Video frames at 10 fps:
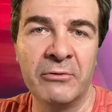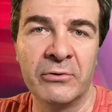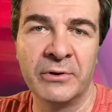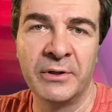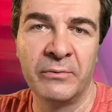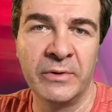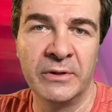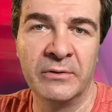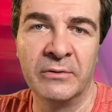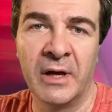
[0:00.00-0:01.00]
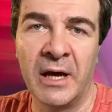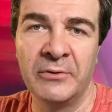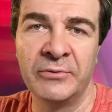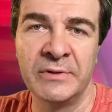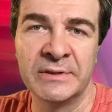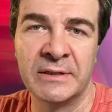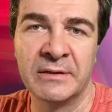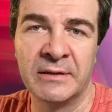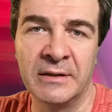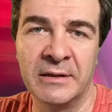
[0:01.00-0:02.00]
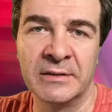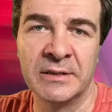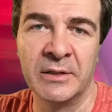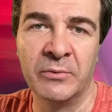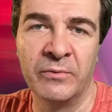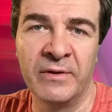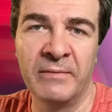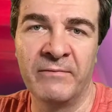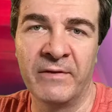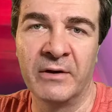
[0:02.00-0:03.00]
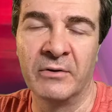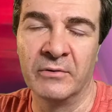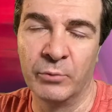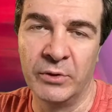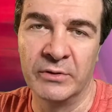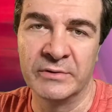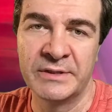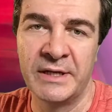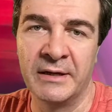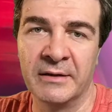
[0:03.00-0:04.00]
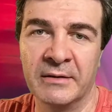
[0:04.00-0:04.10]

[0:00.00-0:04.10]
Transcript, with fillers: I recorded a video on how to install Kali Linux in VMware on Windows 10.